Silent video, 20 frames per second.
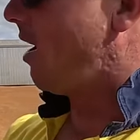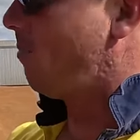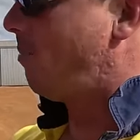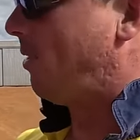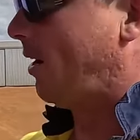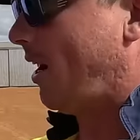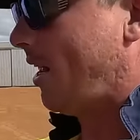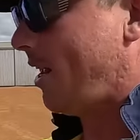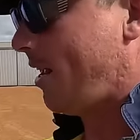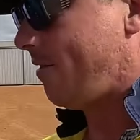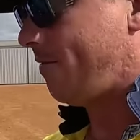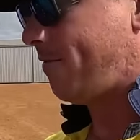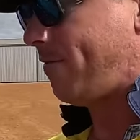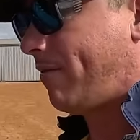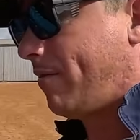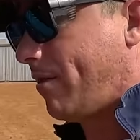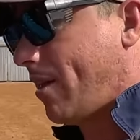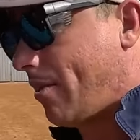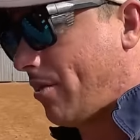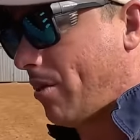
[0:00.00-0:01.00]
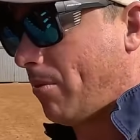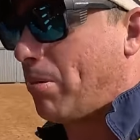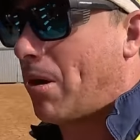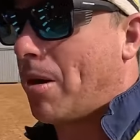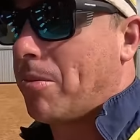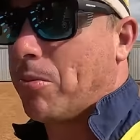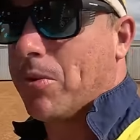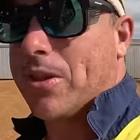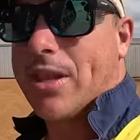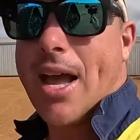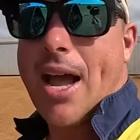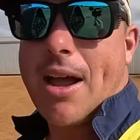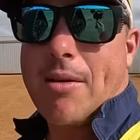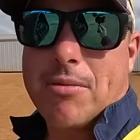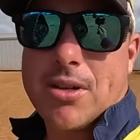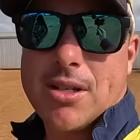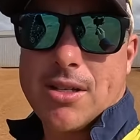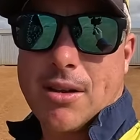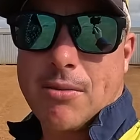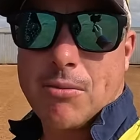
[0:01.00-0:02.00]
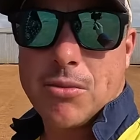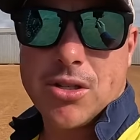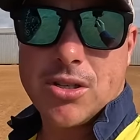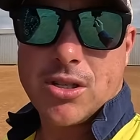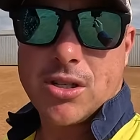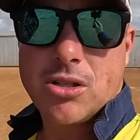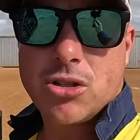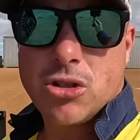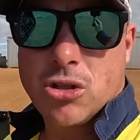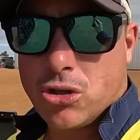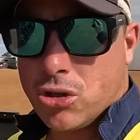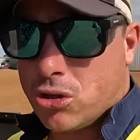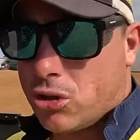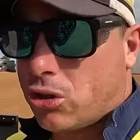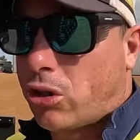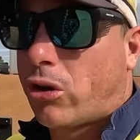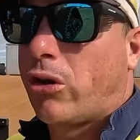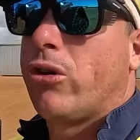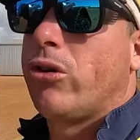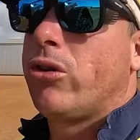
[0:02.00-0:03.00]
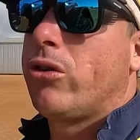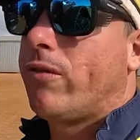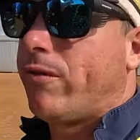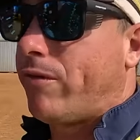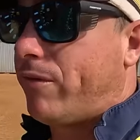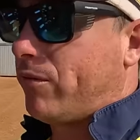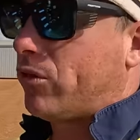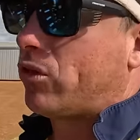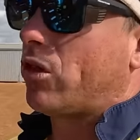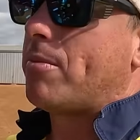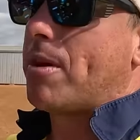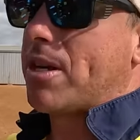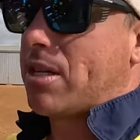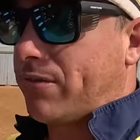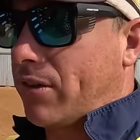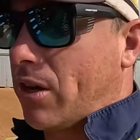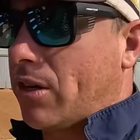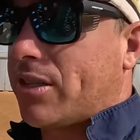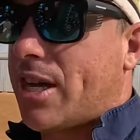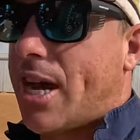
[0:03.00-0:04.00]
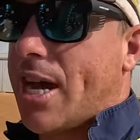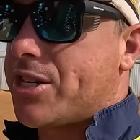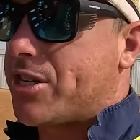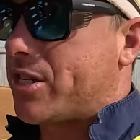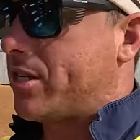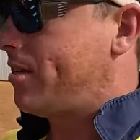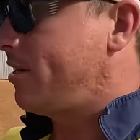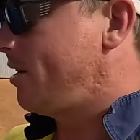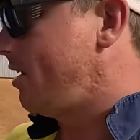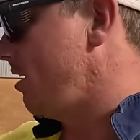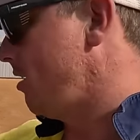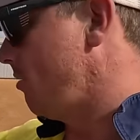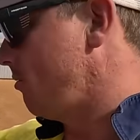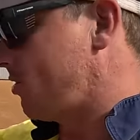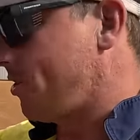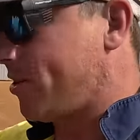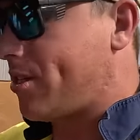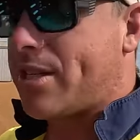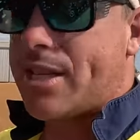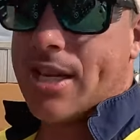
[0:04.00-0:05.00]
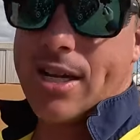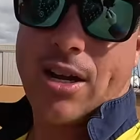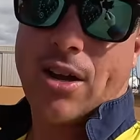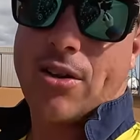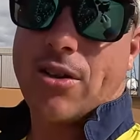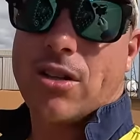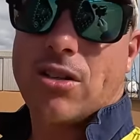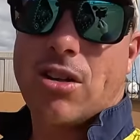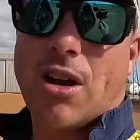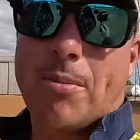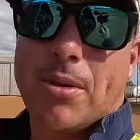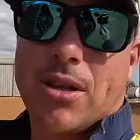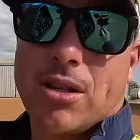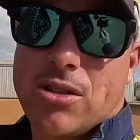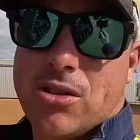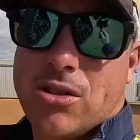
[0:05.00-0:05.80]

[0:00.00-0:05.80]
I believe that the problem with that was it was too, too much flotation was just sitting on the top of the